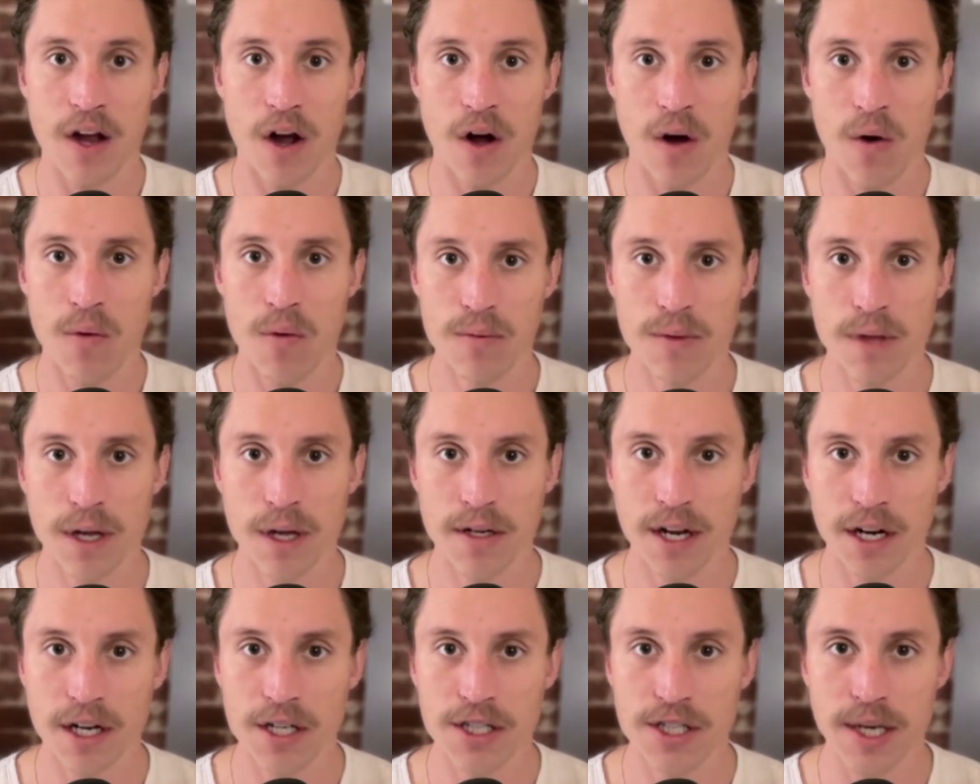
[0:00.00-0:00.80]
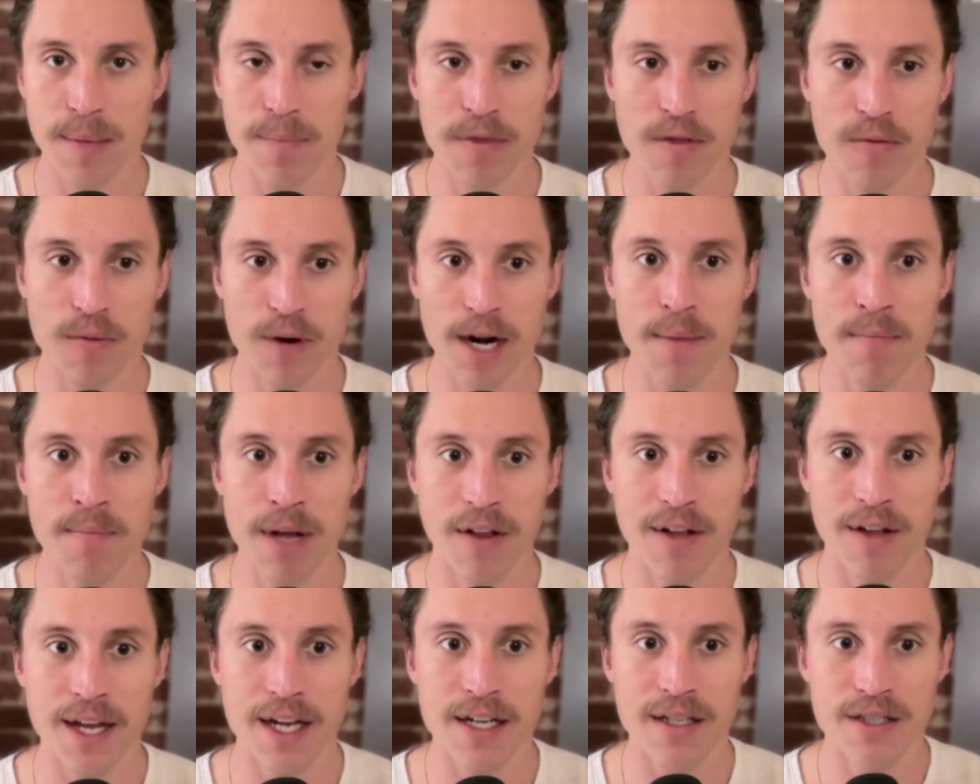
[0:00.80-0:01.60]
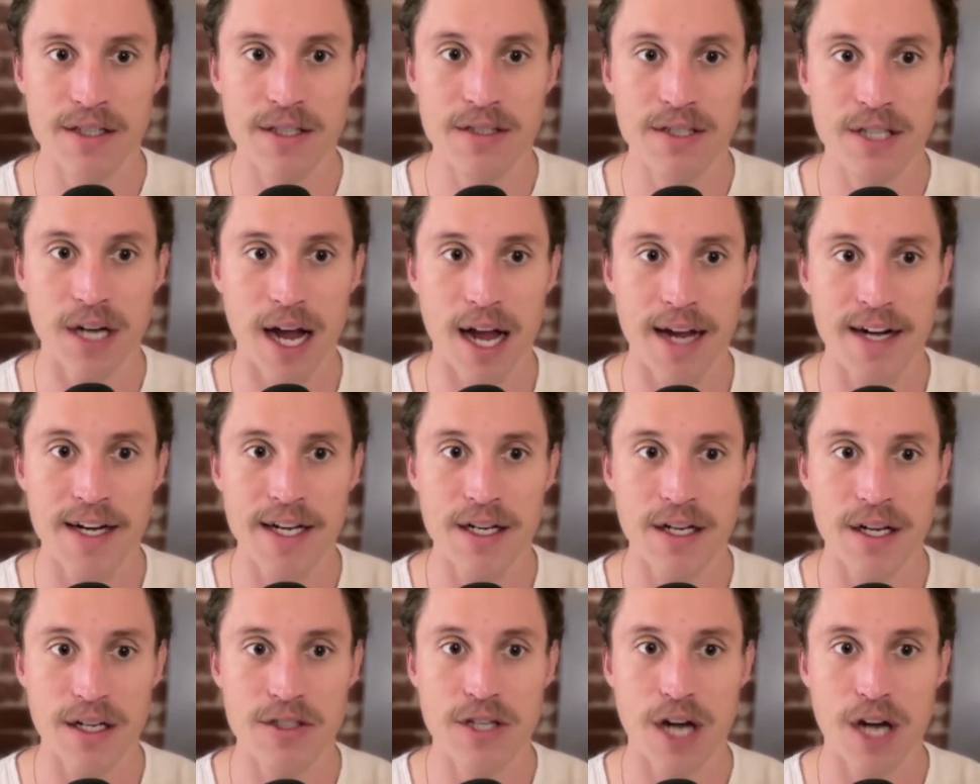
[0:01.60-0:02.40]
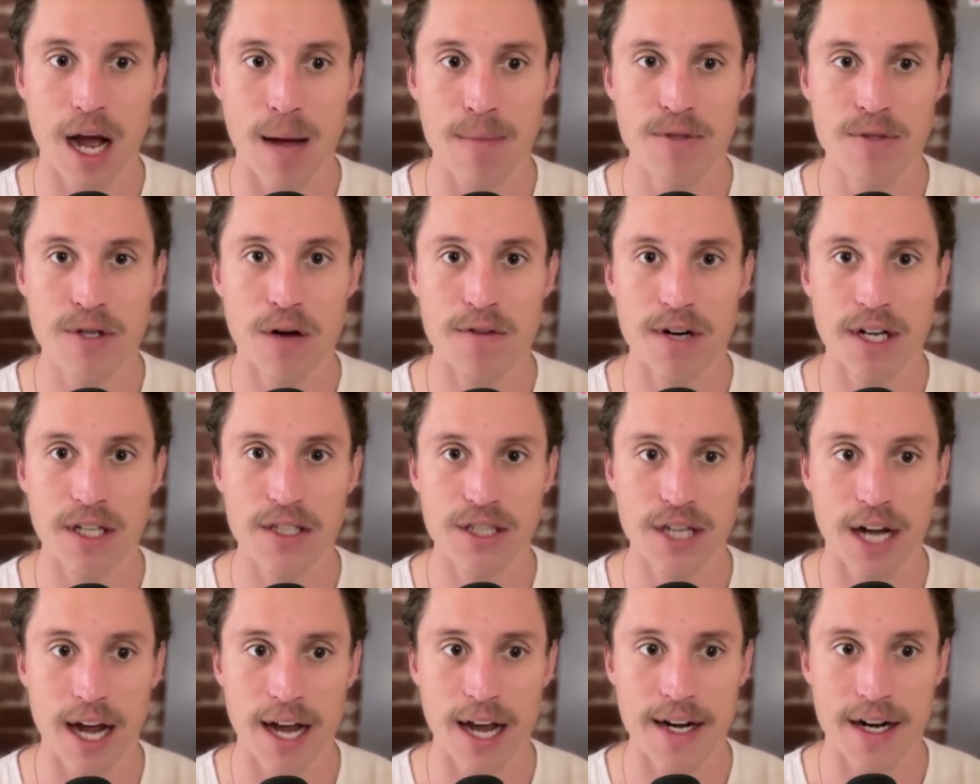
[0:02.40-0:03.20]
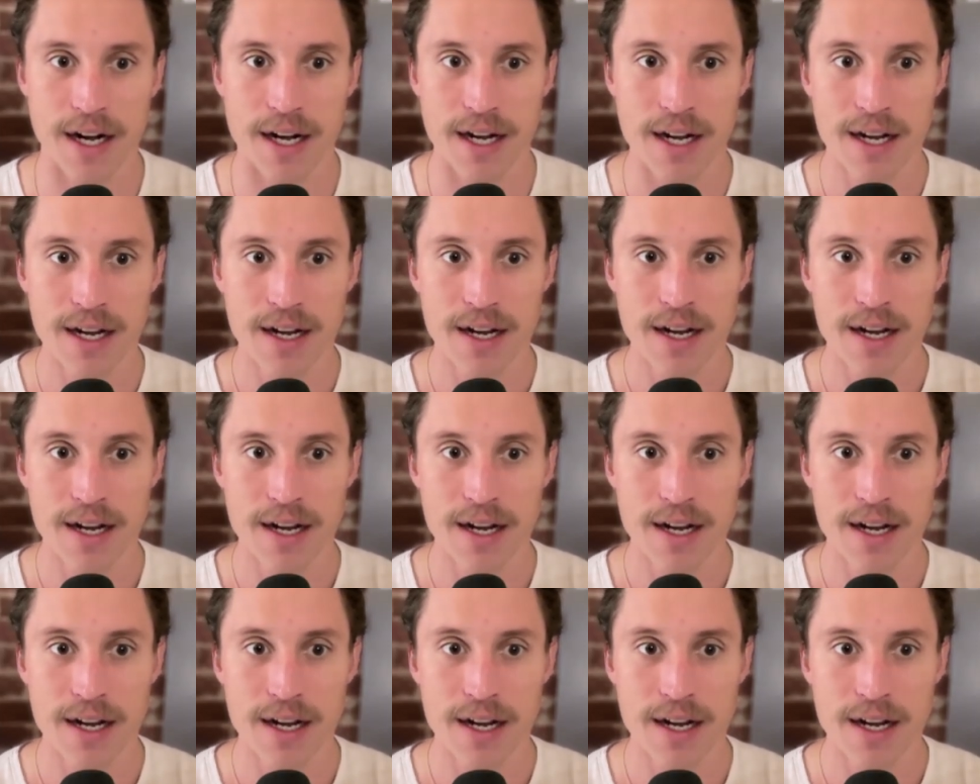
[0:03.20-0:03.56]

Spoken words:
"Oh, they're going to ship 3 million Chinese jobs over to China.